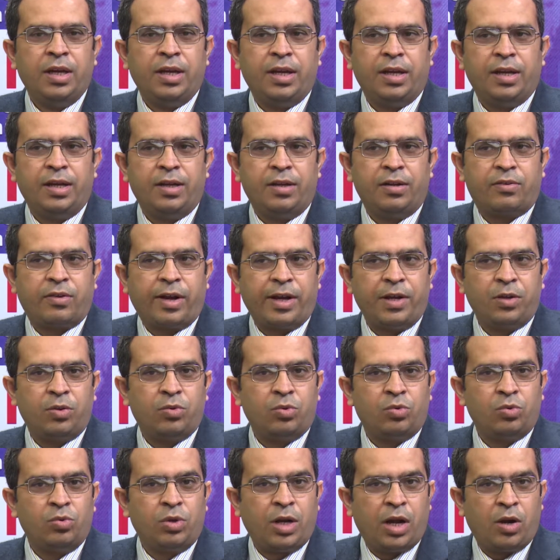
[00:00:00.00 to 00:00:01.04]
in trying
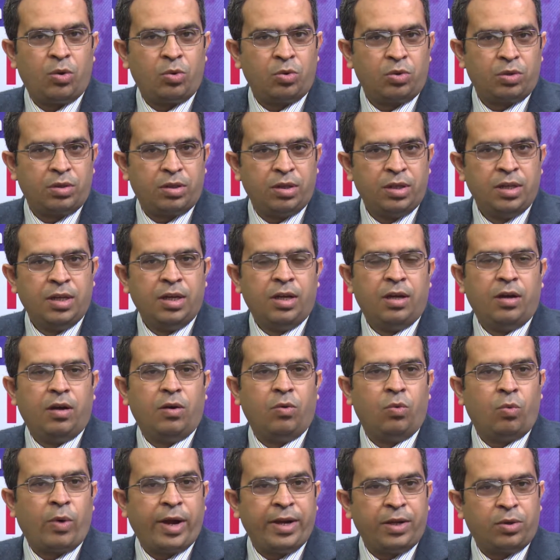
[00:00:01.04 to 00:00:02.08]
to rule out
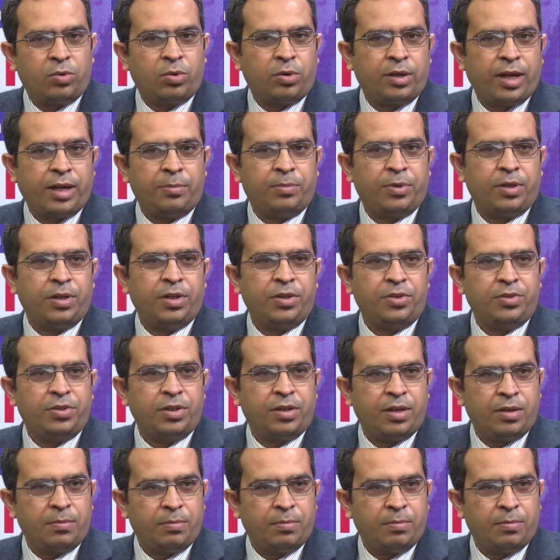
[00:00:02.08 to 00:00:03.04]
white coat hypertension and